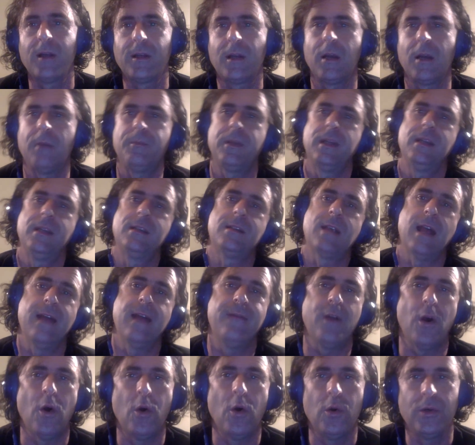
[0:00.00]
companies. I've
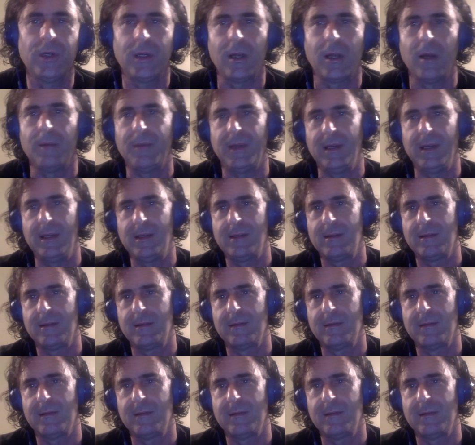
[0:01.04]
owned companies.